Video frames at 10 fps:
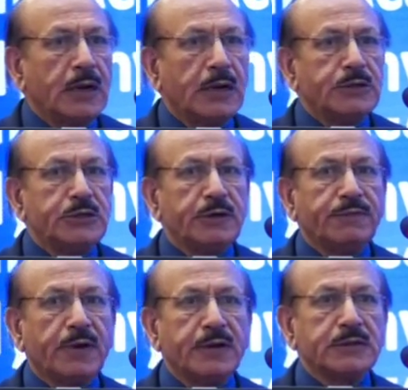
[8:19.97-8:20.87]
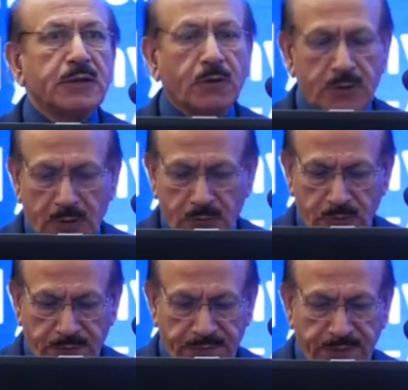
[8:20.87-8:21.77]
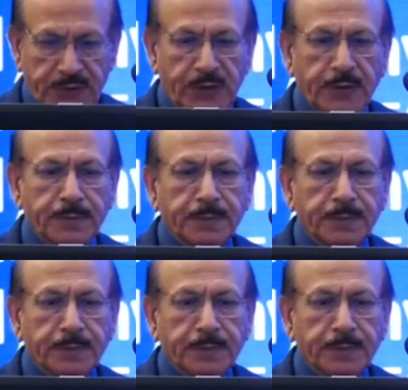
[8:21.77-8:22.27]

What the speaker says: and GFR is now down to 15.